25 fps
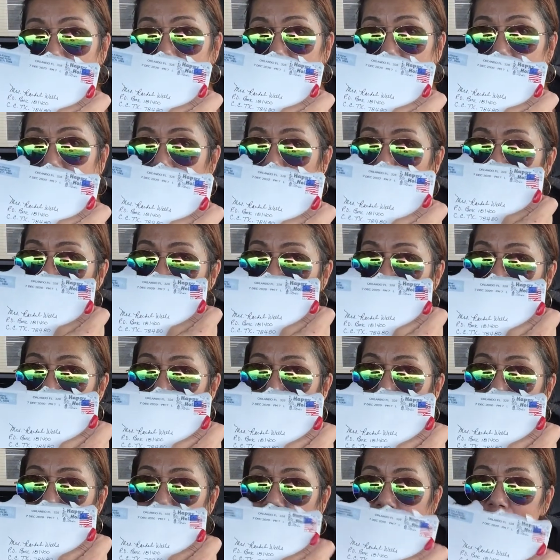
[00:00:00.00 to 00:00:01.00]
become pretty
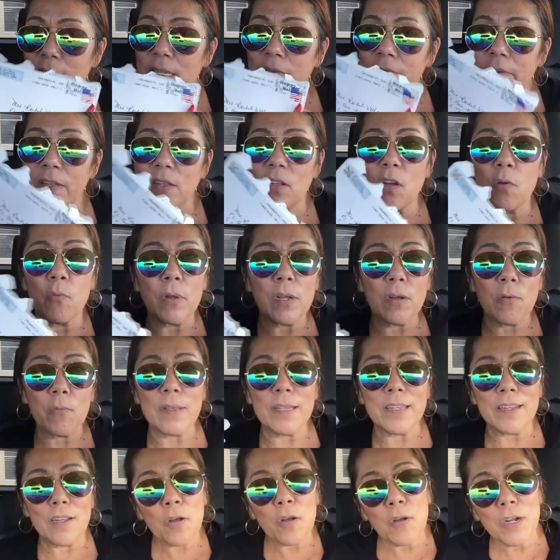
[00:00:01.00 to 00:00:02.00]
good friends, even though we don't
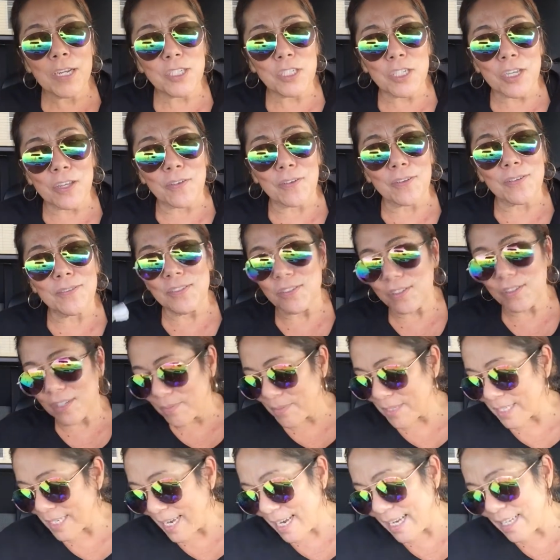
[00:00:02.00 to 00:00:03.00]
really know each other. You know what I'm
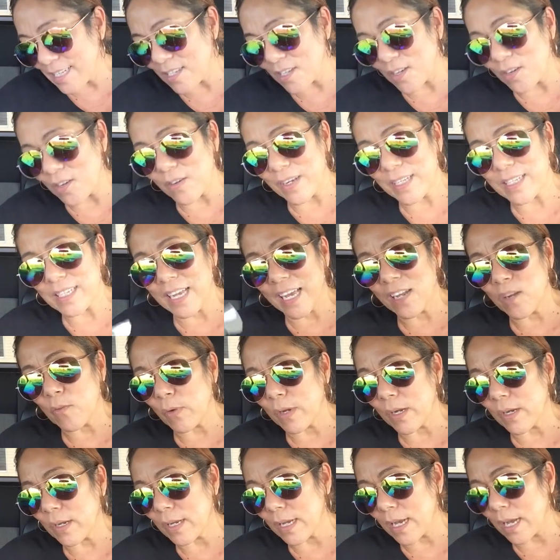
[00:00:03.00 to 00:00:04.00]
saying? So it's kind of
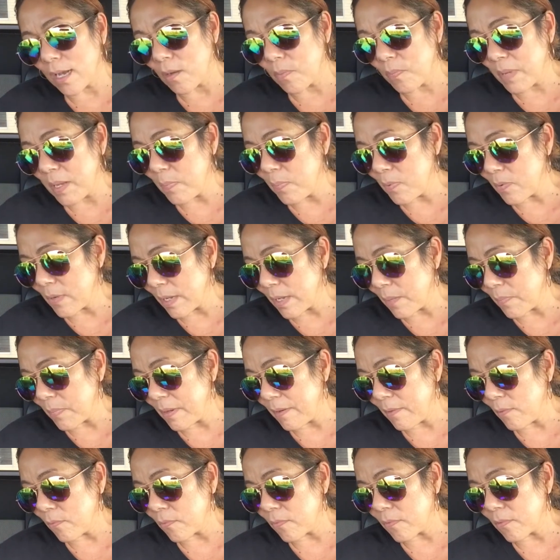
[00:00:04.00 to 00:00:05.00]
weird how people can
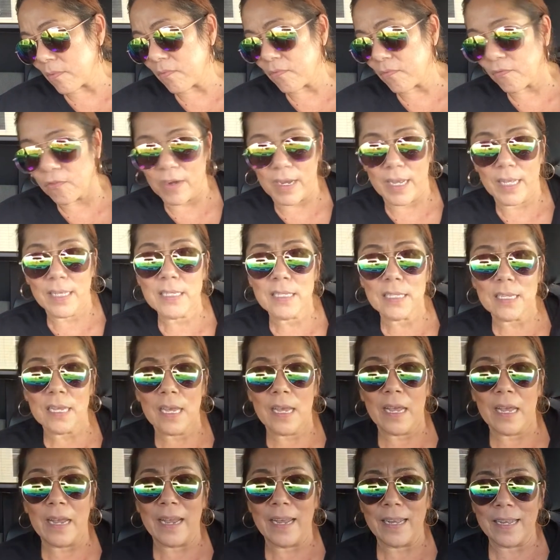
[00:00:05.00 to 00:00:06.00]
be friends
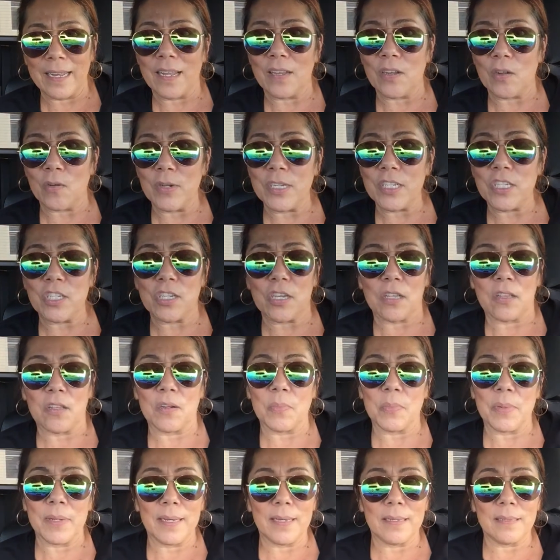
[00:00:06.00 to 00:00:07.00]
and not know each other.
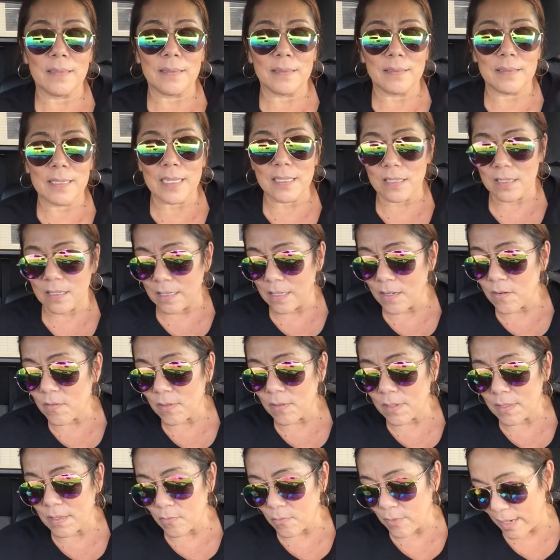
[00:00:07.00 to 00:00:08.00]
But that's
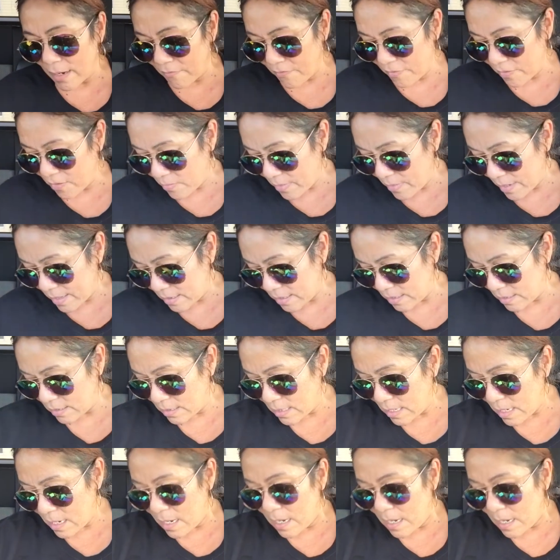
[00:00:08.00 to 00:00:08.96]
literally the way I feel about these,